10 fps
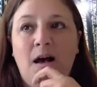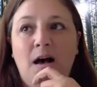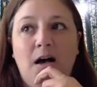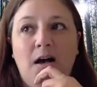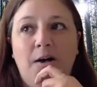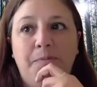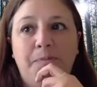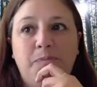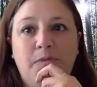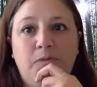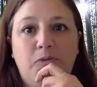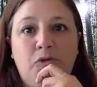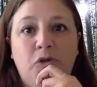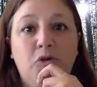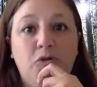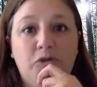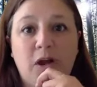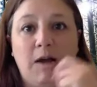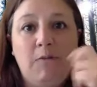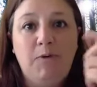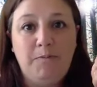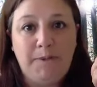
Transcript: Those I will